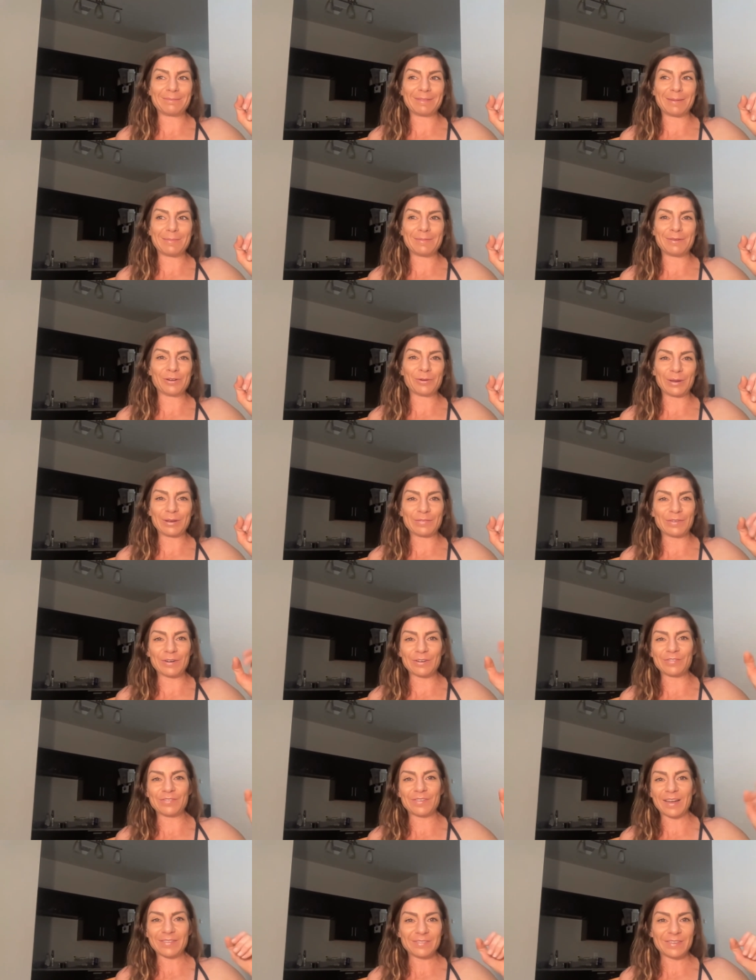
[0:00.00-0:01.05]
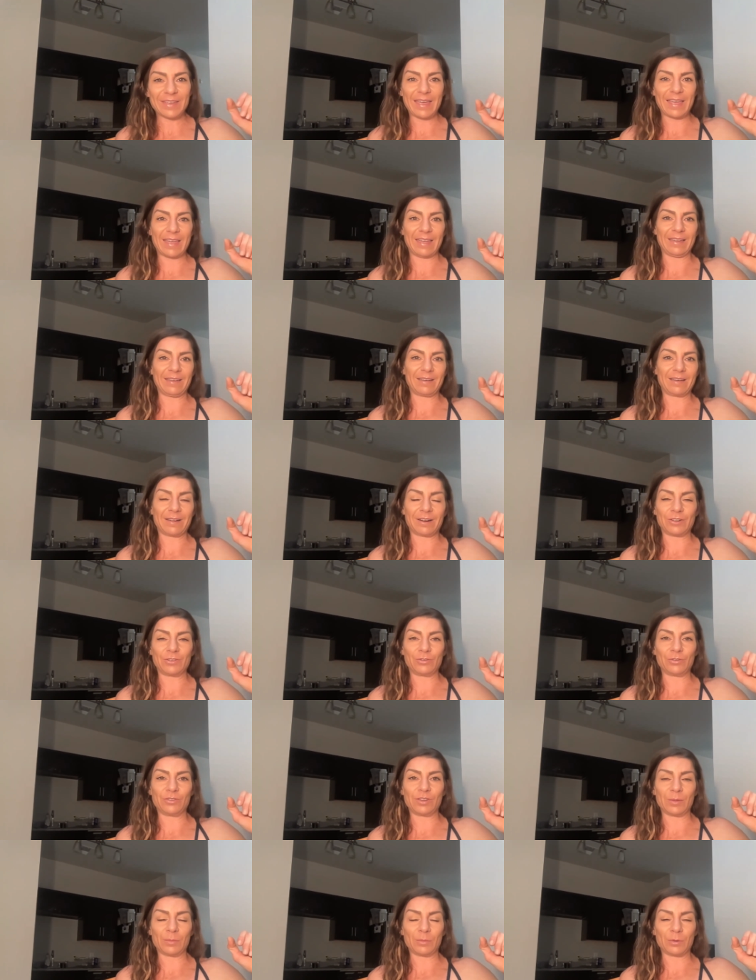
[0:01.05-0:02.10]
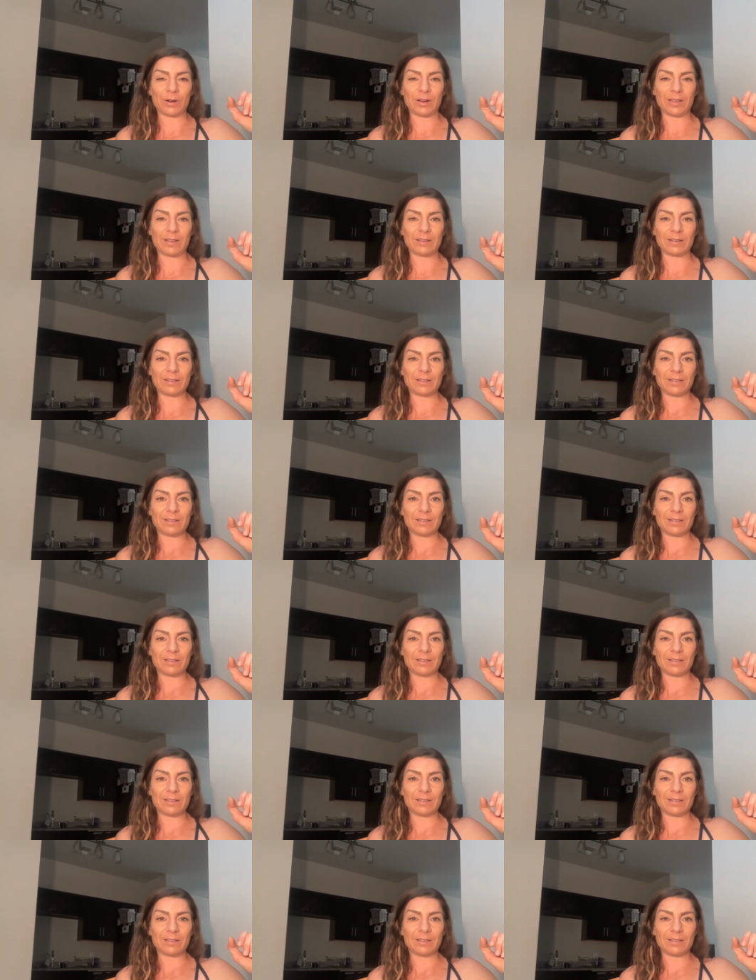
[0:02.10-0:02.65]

Maybe you're going for a five K on a Tuesday morning.